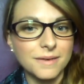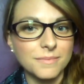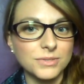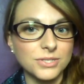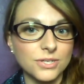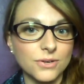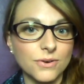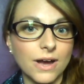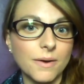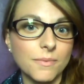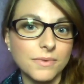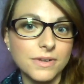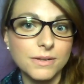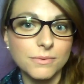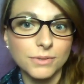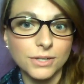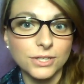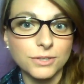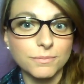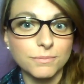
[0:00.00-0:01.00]
So I'm going
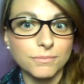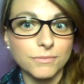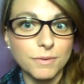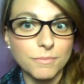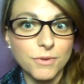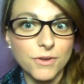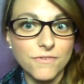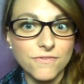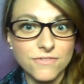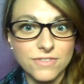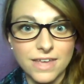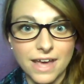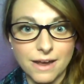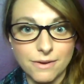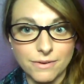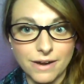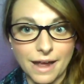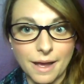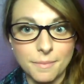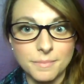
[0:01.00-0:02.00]
to remove
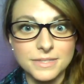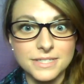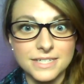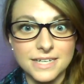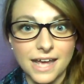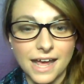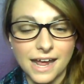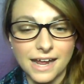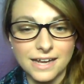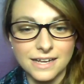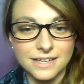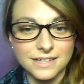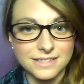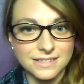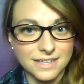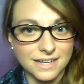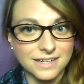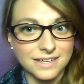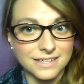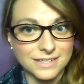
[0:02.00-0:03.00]
that wrap today
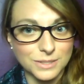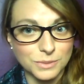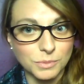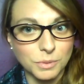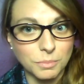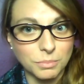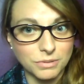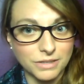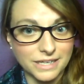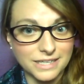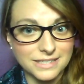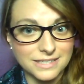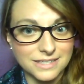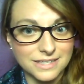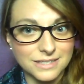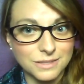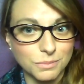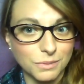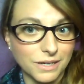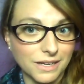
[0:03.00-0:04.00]
because I need to replace
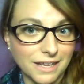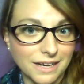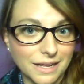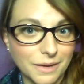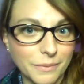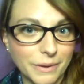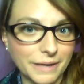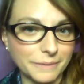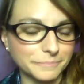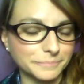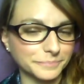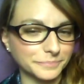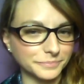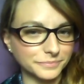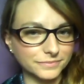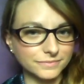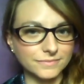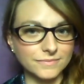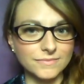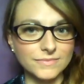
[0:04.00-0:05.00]
this one anyway.
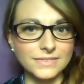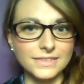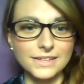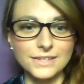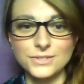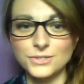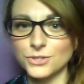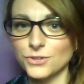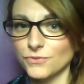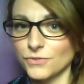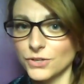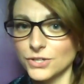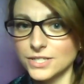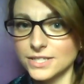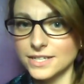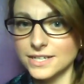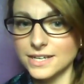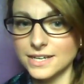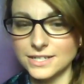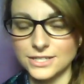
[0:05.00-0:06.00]
So the
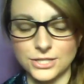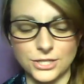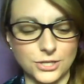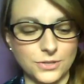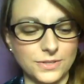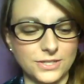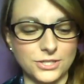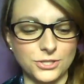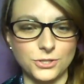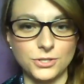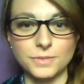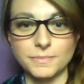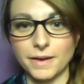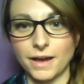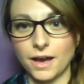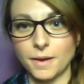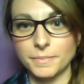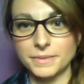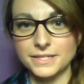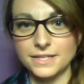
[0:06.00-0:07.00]
first thing I do is use my
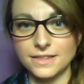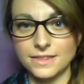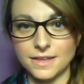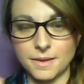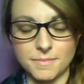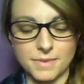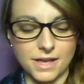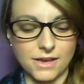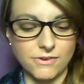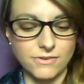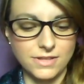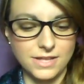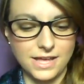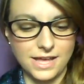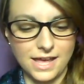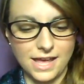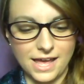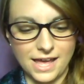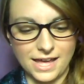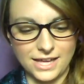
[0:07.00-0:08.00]
opposite thumbnail
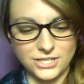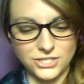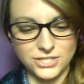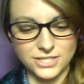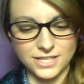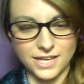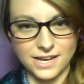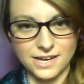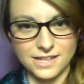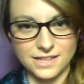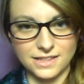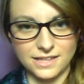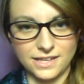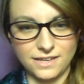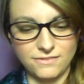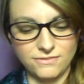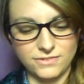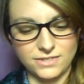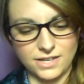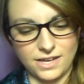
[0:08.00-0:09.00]
and just kind of
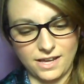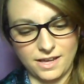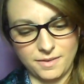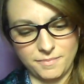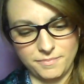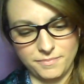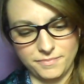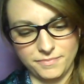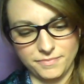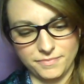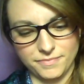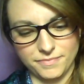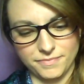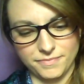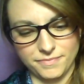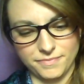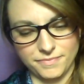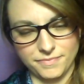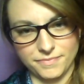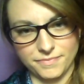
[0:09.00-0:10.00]
lift up
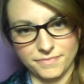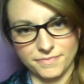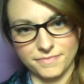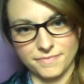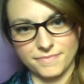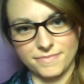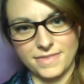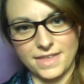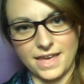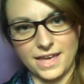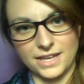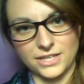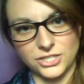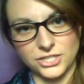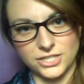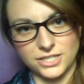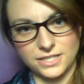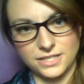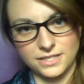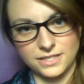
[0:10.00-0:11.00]
the
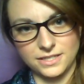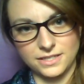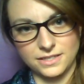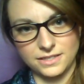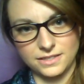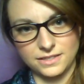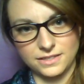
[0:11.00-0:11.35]
edges.